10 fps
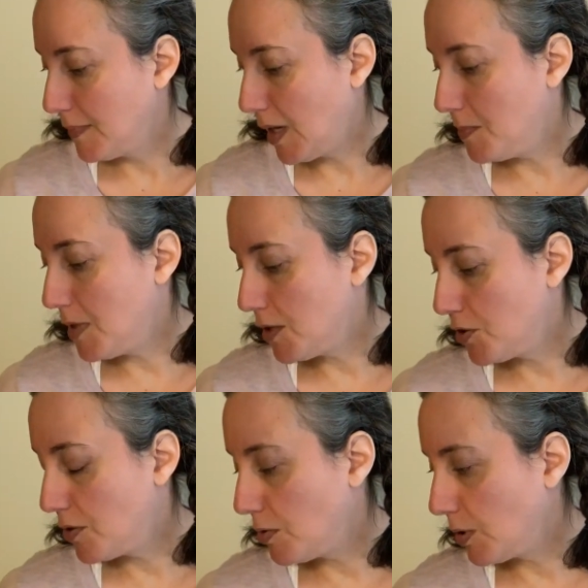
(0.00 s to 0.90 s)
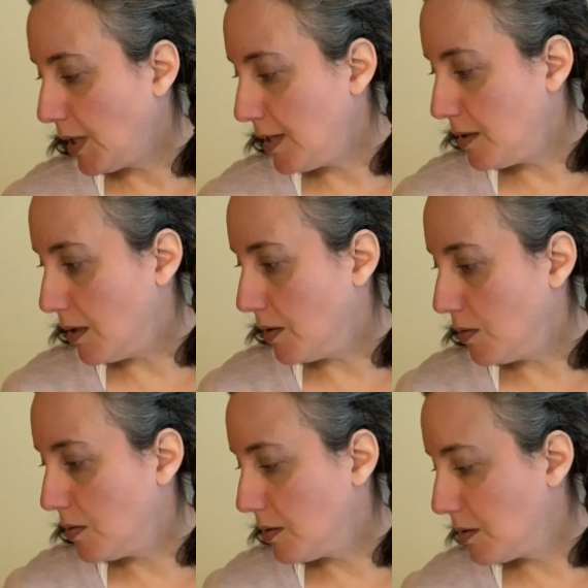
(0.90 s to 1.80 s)
I'm not sure they're related though.
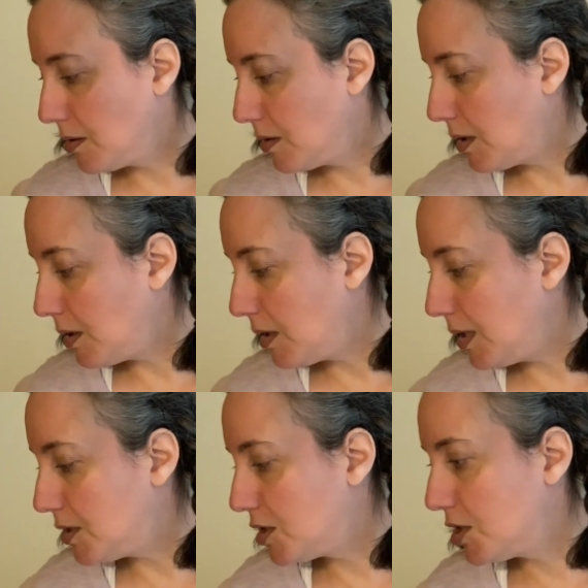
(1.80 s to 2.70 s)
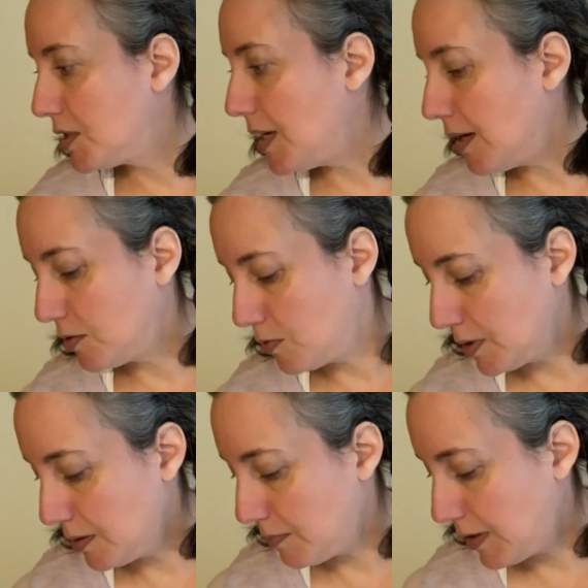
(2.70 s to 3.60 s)
It's just an
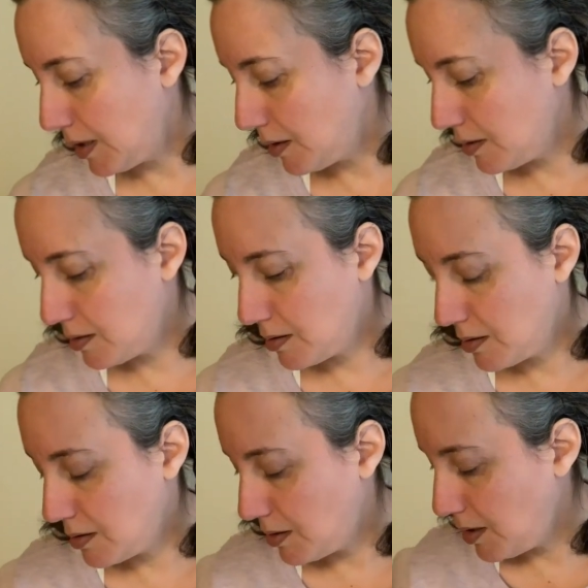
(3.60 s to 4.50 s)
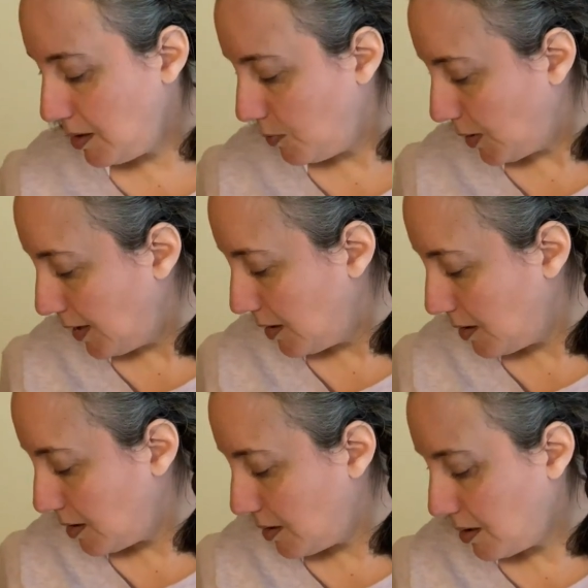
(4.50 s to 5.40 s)
algorithm thing. Anyway,
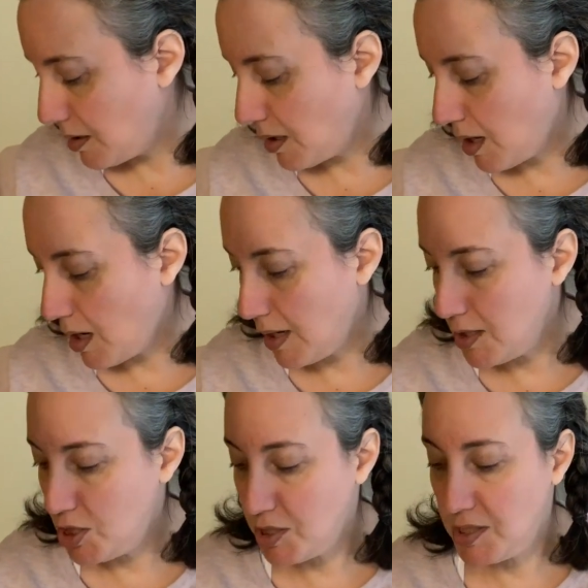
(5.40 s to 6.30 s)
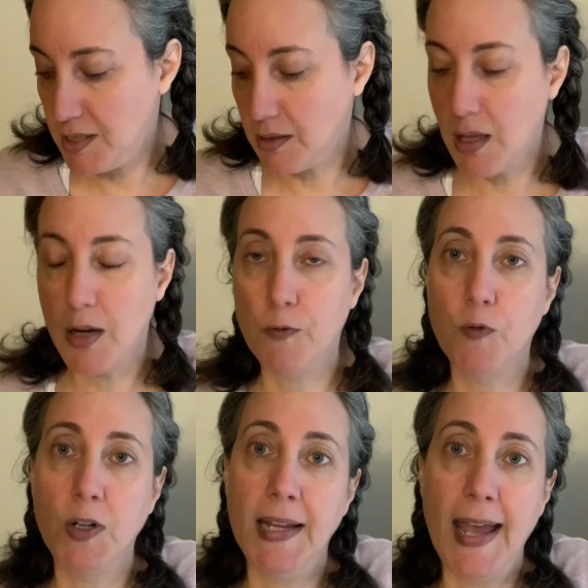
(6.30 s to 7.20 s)
I just did a lot of
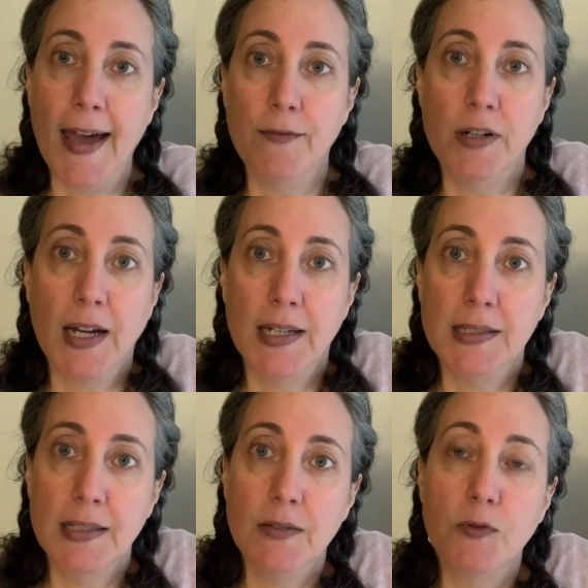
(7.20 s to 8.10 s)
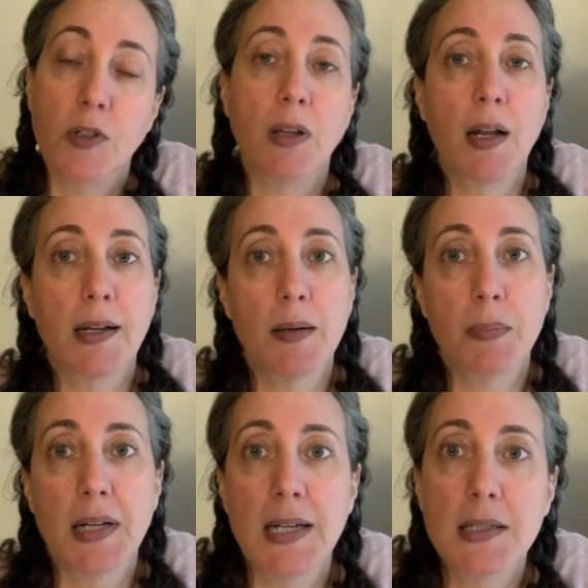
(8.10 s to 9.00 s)
free advertising for a lot of
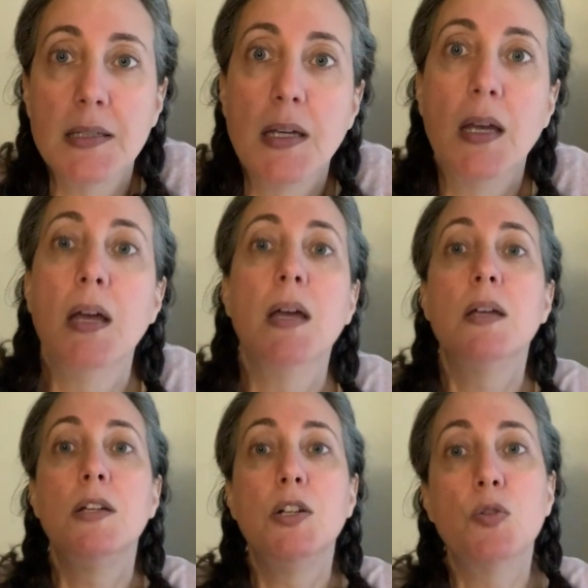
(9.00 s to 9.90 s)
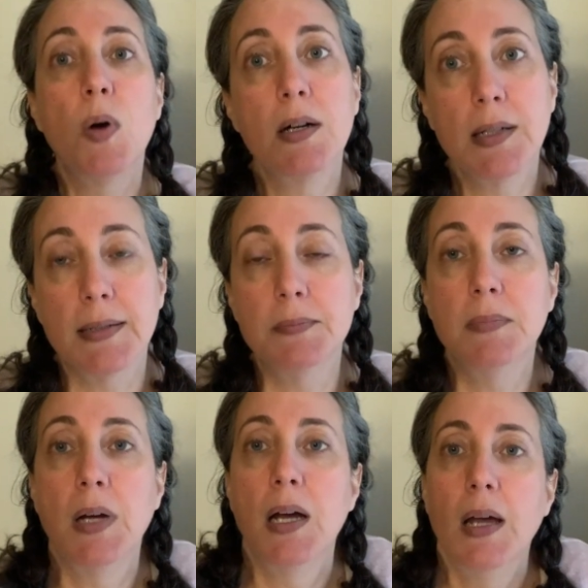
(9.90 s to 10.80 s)
companies. You're welcome.
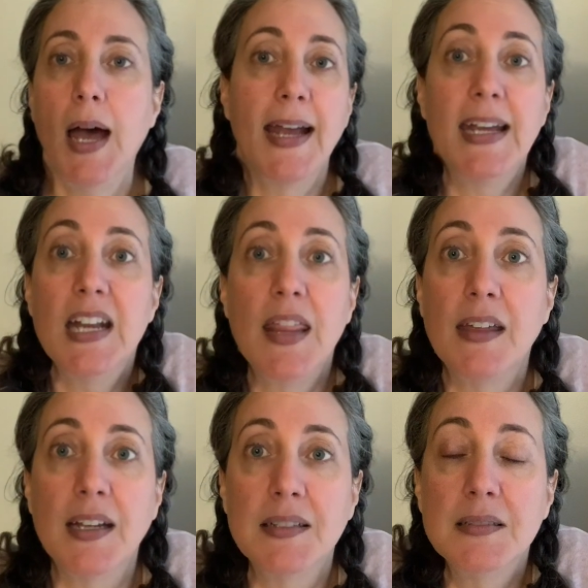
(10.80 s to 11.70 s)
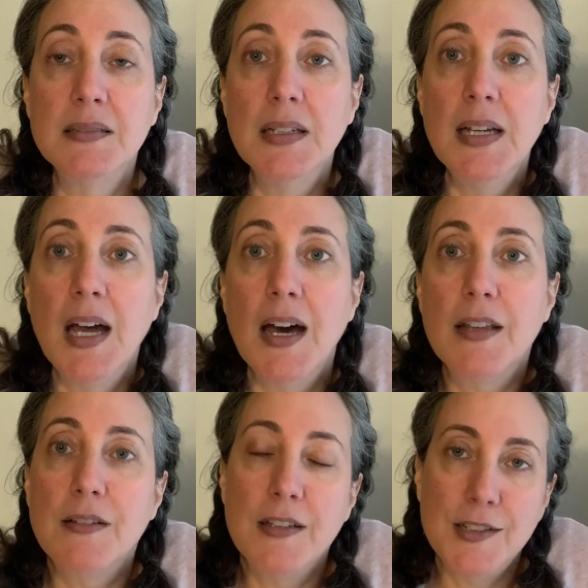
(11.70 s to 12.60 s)
I get nothing
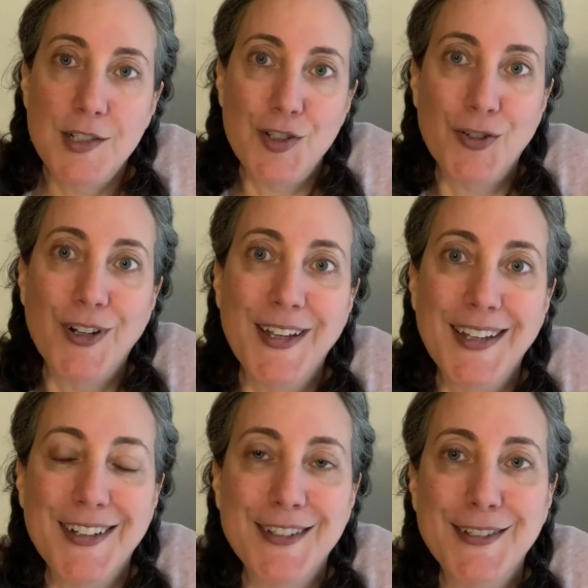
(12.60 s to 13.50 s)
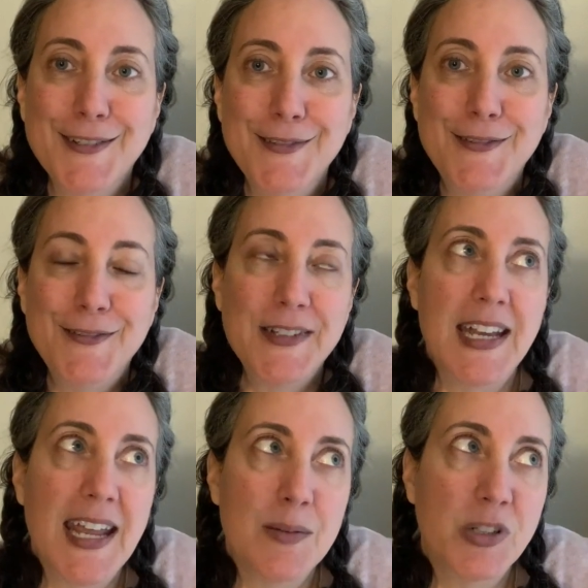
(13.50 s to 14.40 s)
other than the joy of
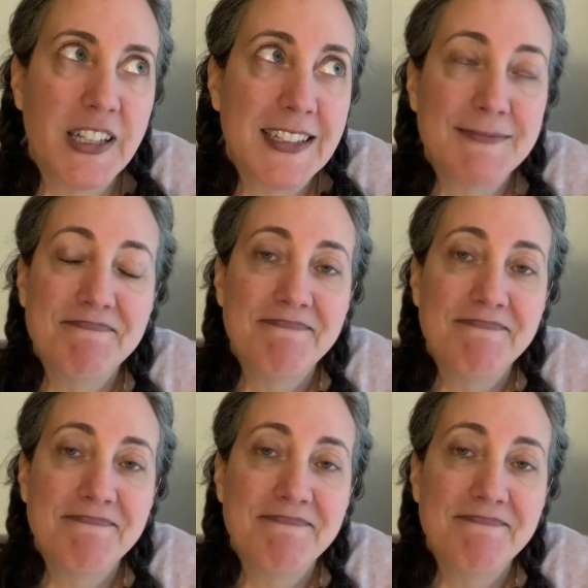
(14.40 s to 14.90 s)
enabling.